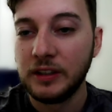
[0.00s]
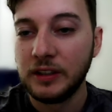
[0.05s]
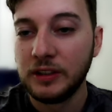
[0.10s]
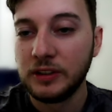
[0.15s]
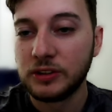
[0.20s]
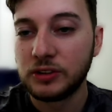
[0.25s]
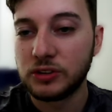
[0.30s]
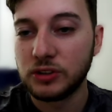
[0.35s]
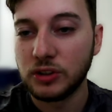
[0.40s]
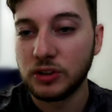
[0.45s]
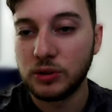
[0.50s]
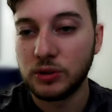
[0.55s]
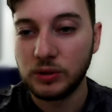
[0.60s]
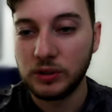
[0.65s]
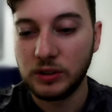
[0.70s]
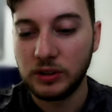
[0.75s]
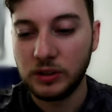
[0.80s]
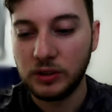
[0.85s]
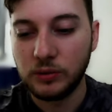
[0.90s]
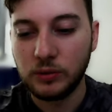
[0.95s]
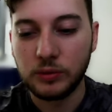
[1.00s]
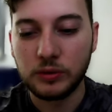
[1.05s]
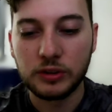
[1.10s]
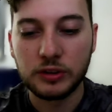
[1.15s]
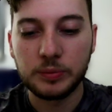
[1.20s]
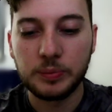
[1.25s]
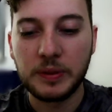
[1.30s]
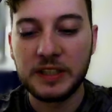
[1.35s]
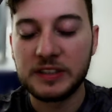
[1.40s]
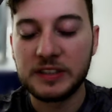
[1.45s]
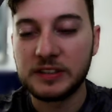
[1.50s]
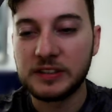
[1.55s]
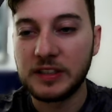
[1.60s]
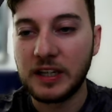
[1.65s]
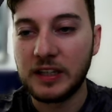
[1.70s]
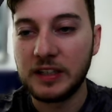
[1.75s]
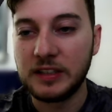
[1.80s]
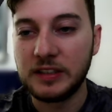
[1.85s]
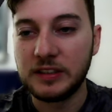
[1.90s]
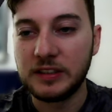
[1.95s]
So we'll just paste
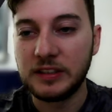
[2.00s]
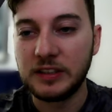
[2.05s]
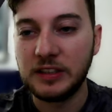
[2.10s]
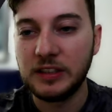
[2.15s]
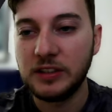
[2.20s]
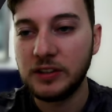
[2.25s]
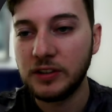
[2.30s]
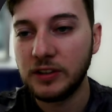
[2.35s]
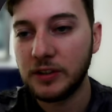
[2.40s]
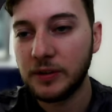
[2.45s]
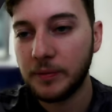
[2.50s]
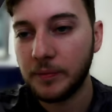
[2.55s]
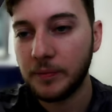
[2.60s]
that in here.